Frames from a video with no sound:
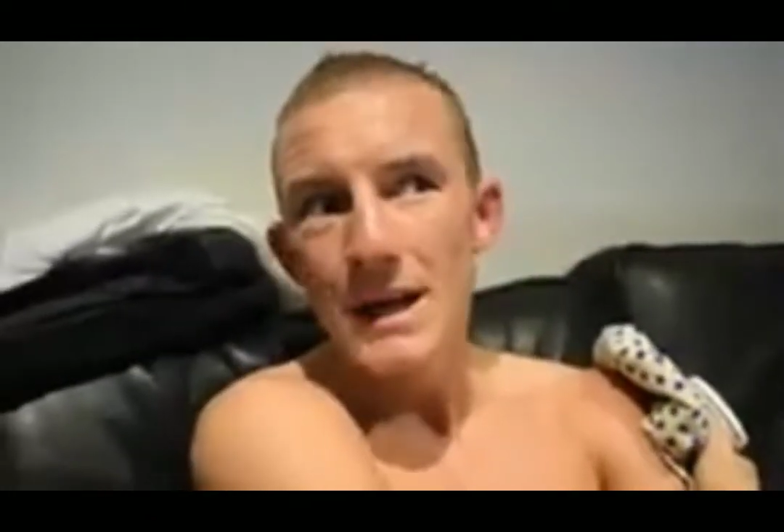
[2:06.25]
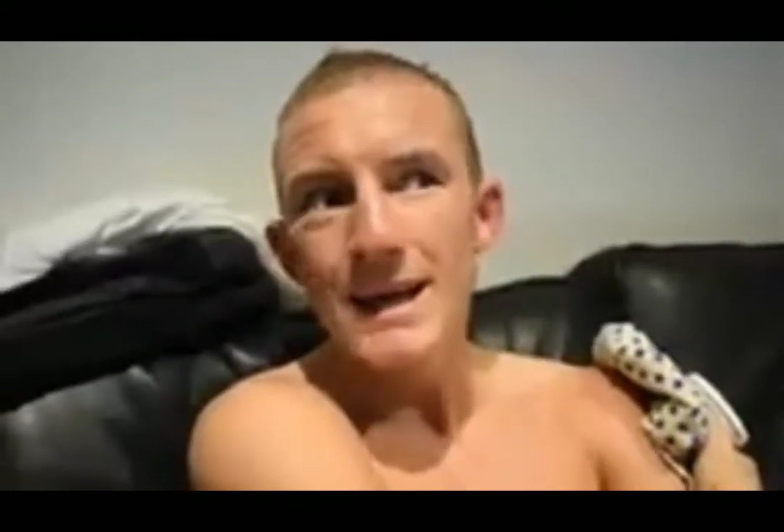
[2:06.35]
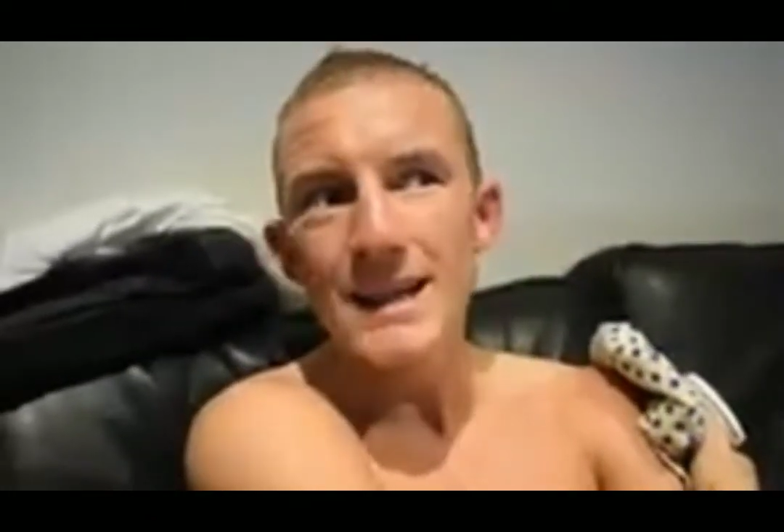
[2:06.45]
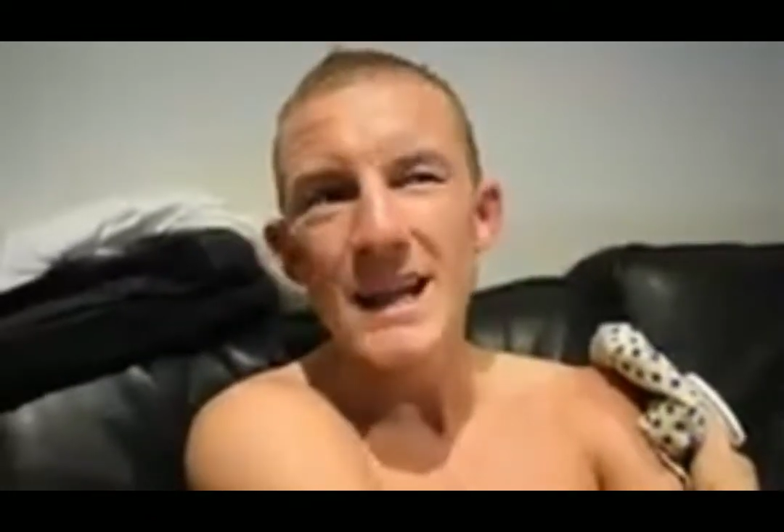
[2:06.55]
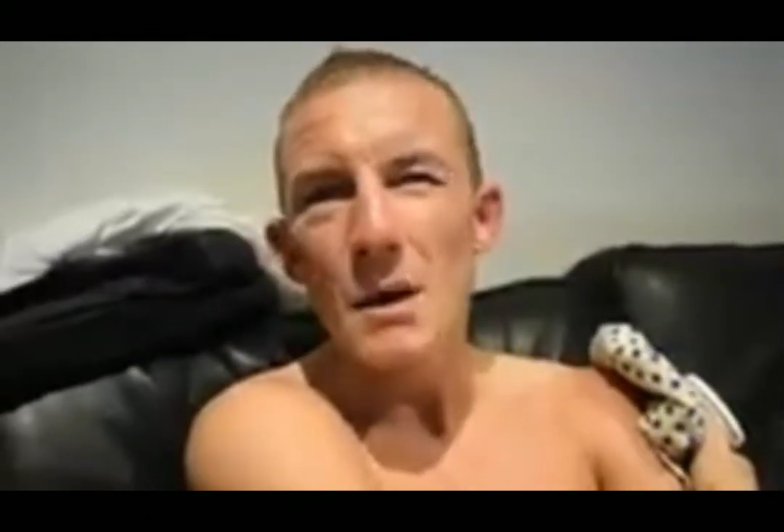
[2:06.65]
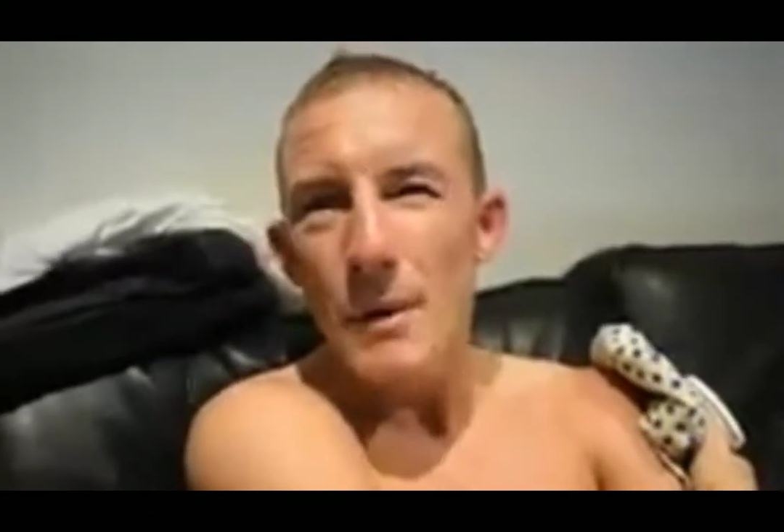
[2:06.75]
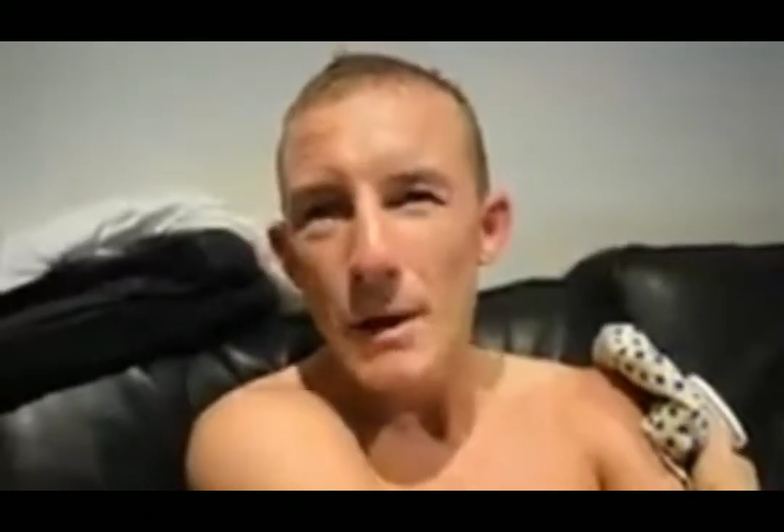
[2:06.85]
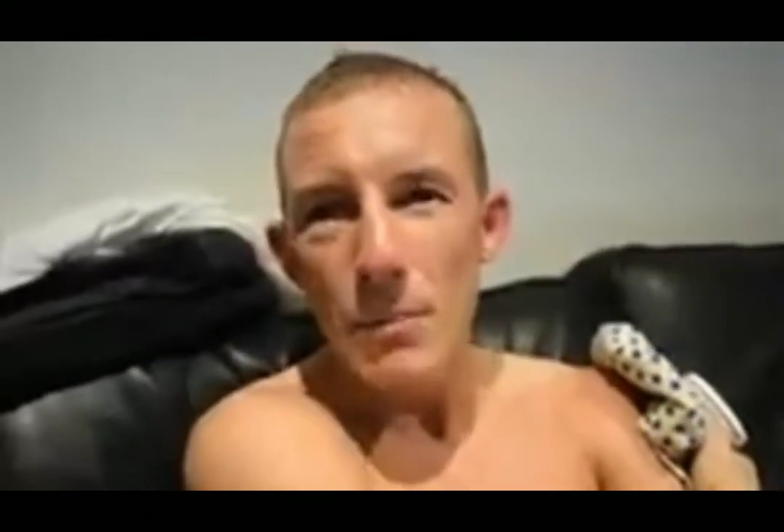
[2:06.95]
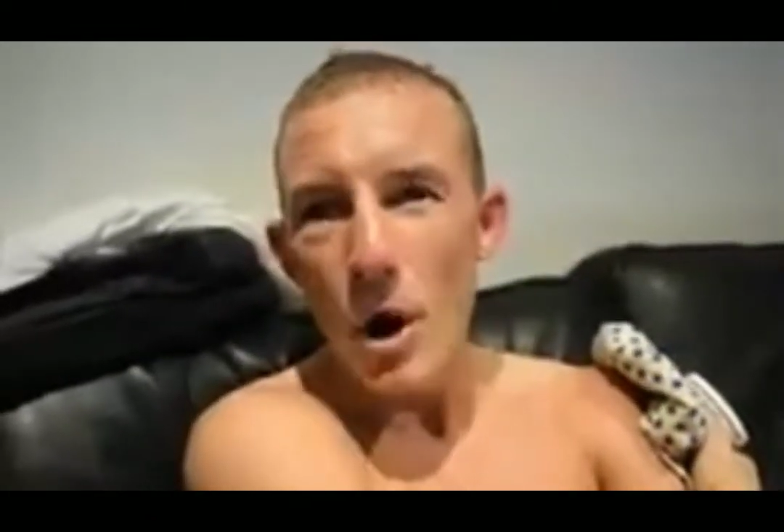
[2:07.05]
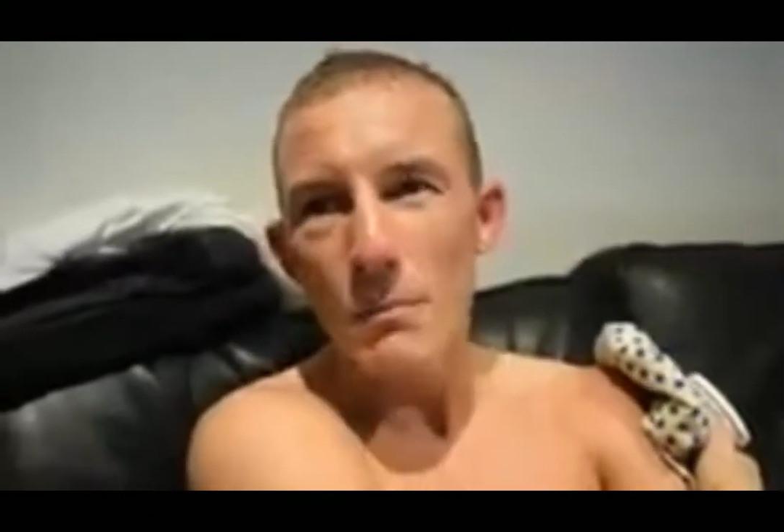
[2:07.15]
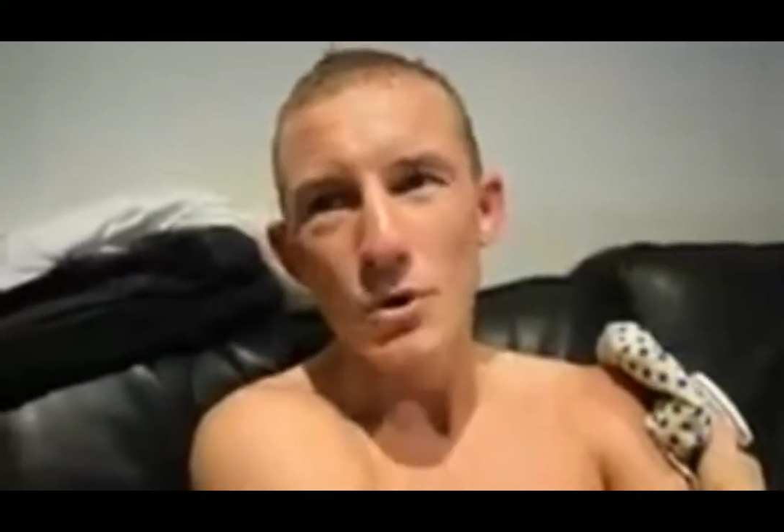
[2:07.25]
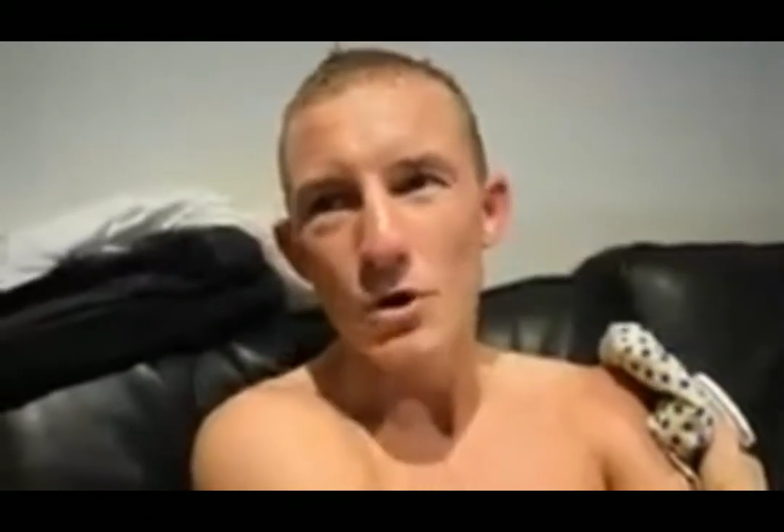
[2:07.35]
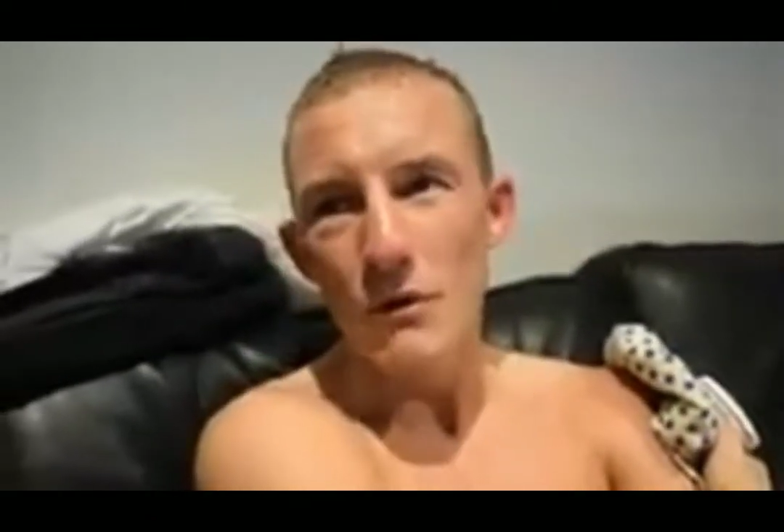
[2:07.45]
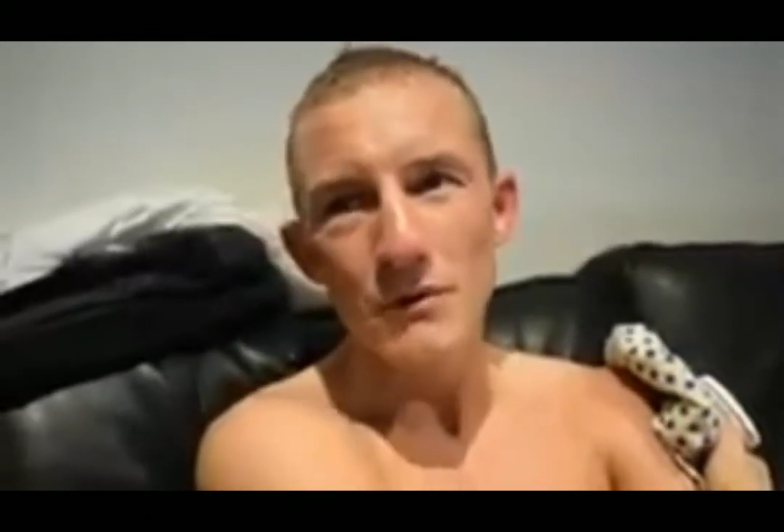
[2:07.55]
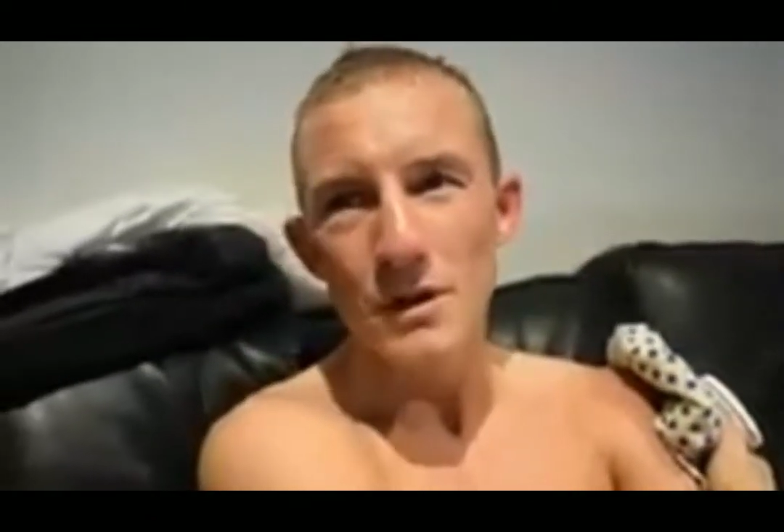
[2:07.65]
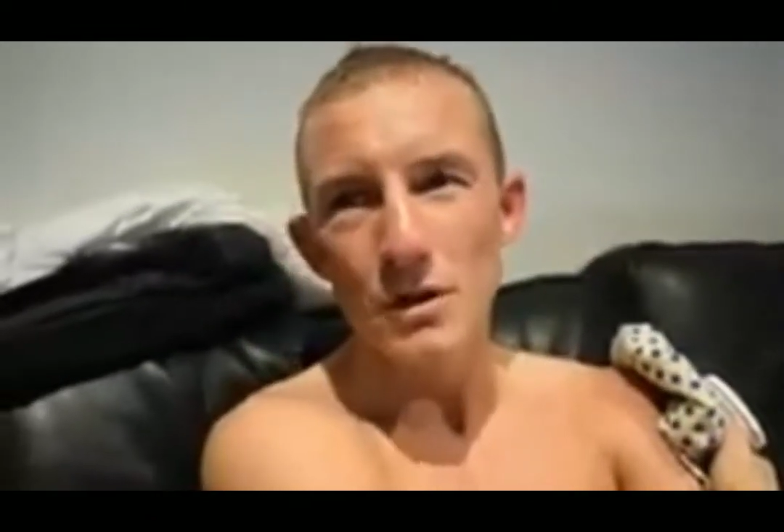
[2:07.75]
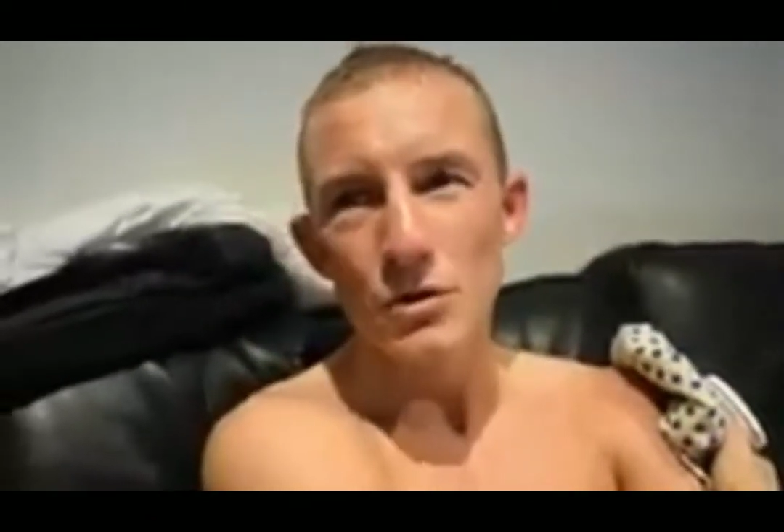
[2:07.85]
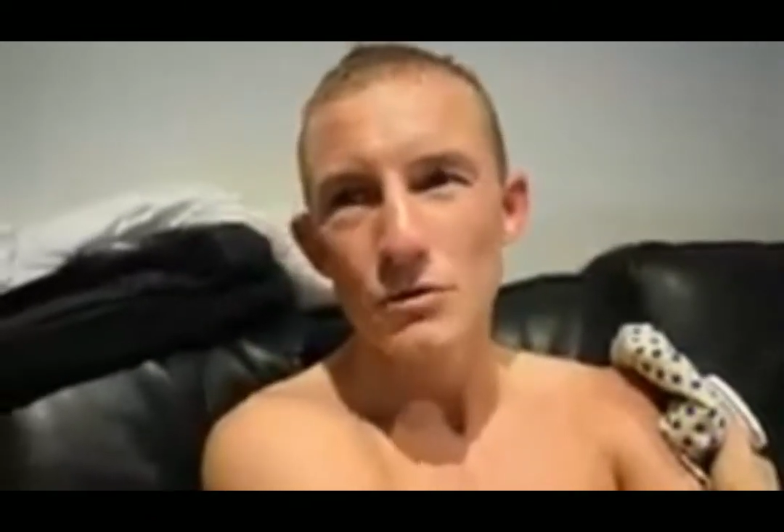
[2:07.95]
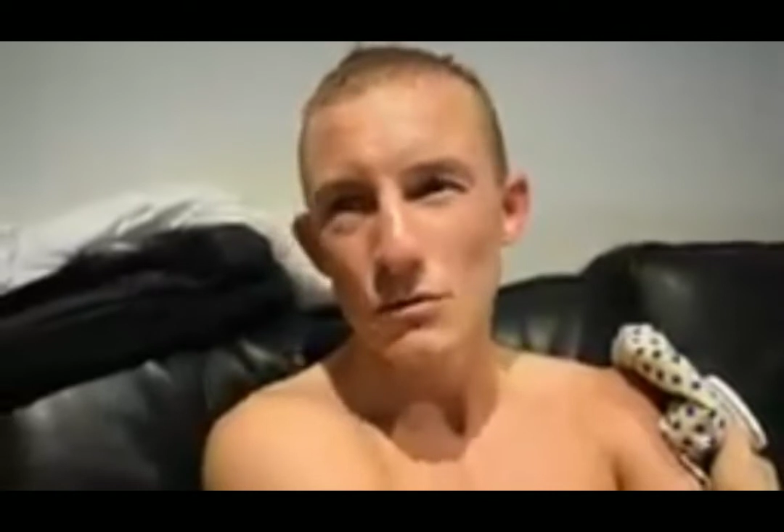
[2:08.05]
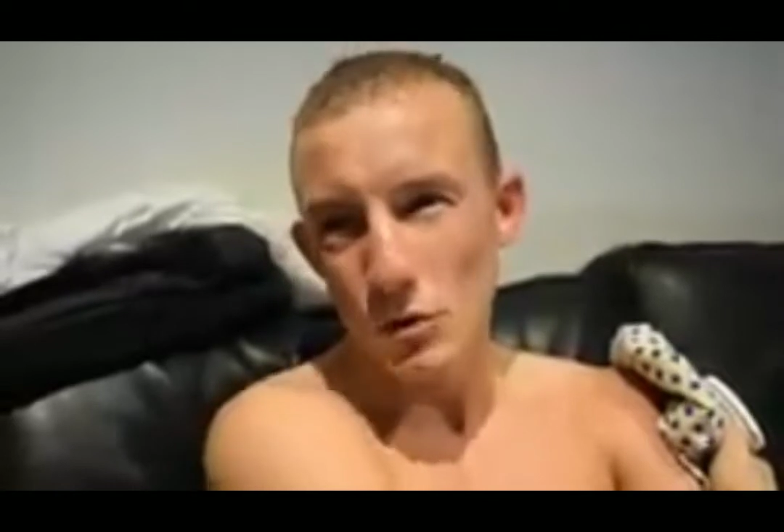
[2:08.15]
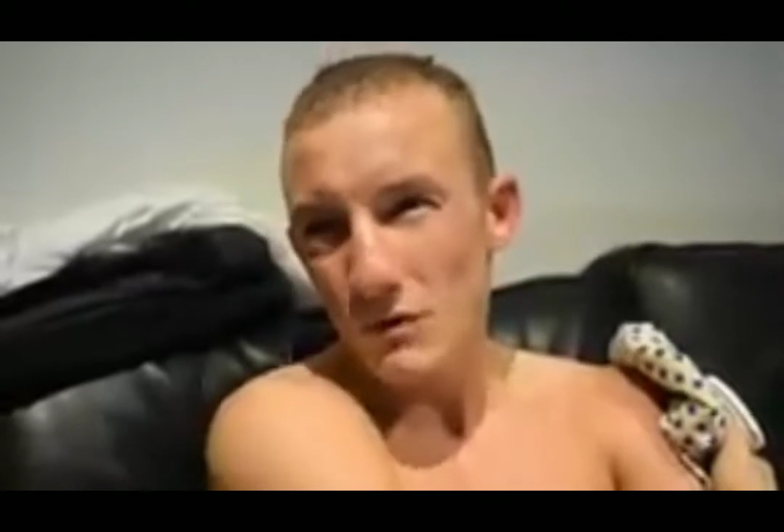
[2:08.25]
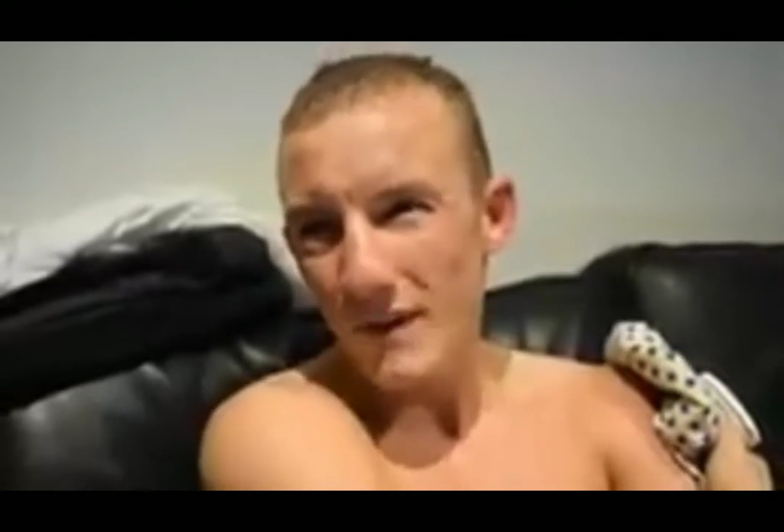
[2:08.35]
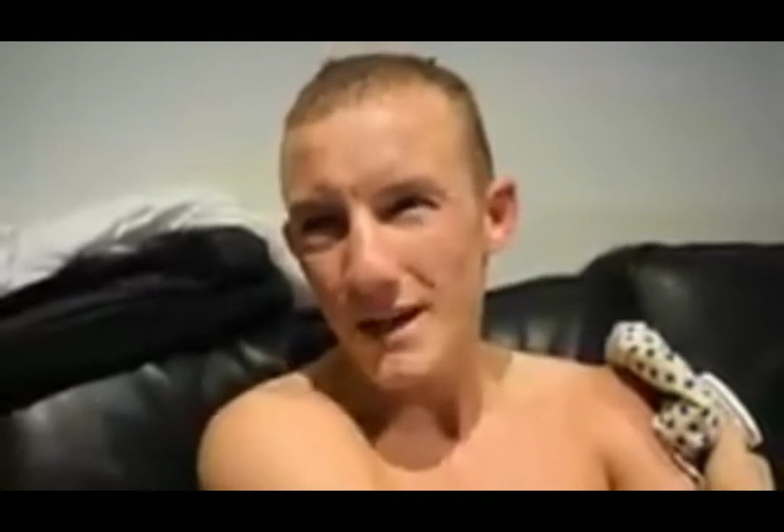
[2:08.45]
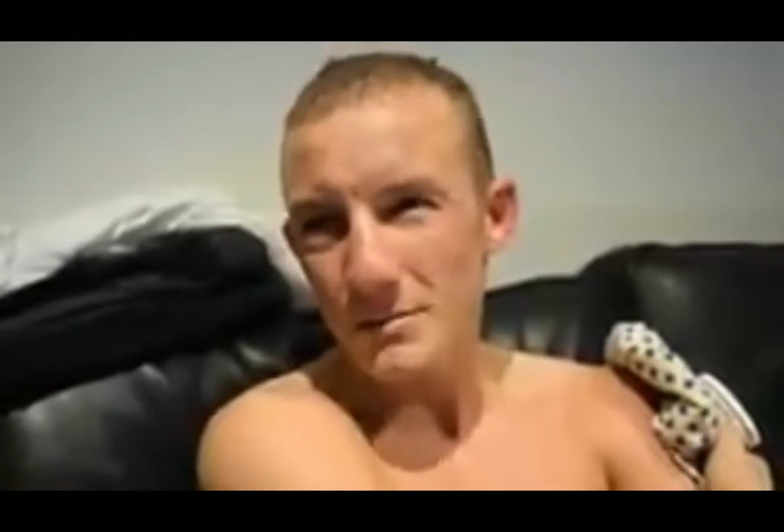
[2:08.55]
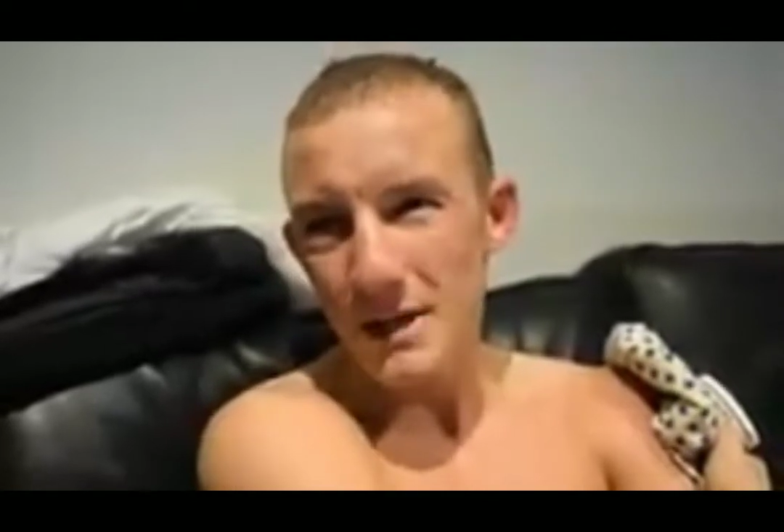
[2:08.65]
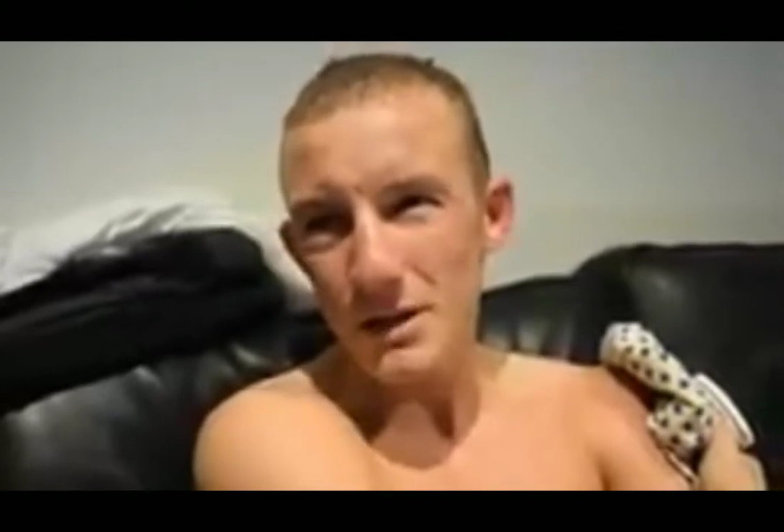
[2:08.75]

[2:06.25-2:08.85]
had a little bit of pop, but nothing that could could phase me.